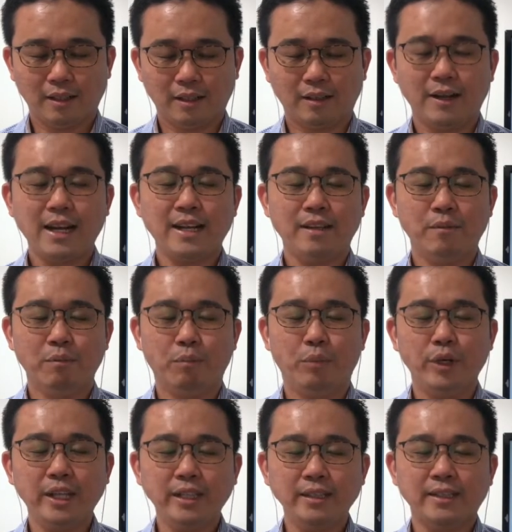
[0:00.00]
All right,
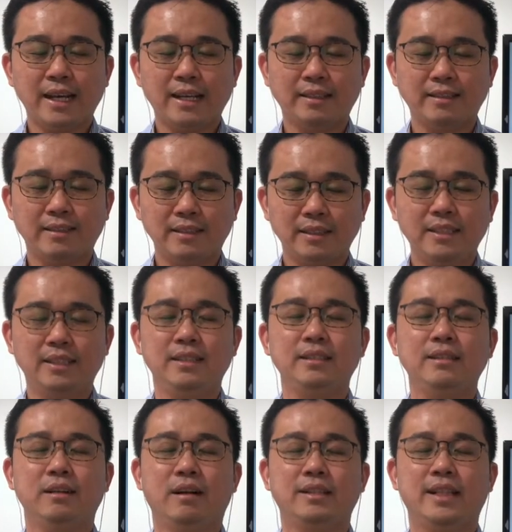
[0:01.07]
bring that
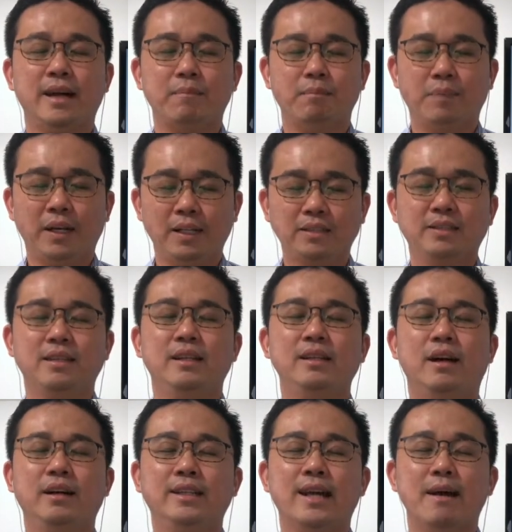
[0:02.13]
thing or that person
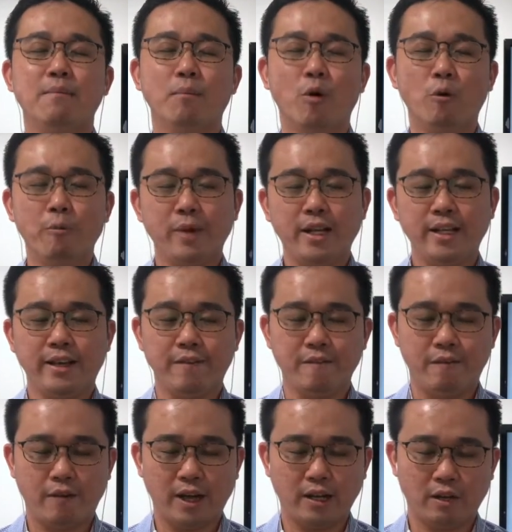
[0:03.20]
or that moment in
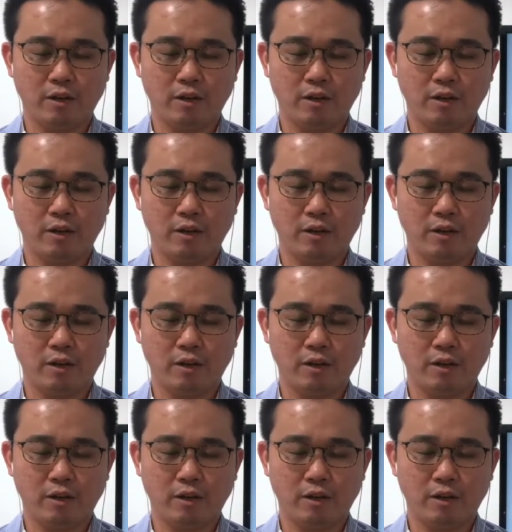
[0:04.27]
front